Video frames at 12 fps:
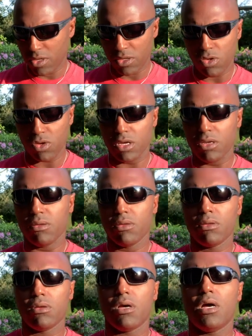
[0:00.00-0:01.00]
You could
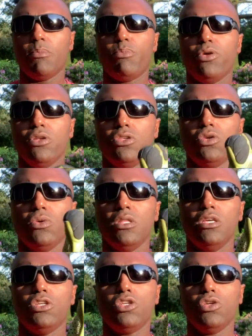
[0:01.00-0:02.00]
put two of
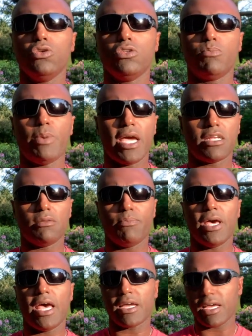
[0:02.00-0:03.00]
these shoes back to
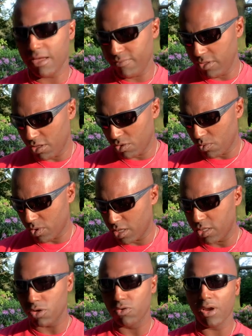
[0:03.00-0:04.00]
back. I have the other one
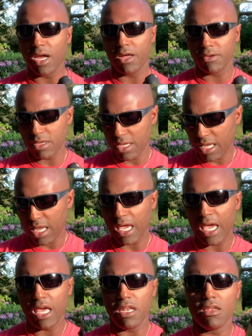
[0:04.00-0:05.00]
on the ground,
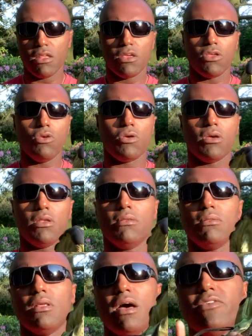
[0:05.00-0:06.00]
and you could,
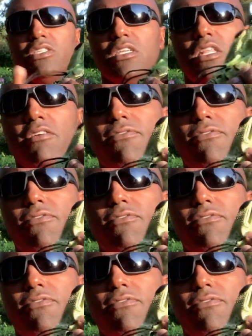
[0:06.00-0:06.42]
obviously they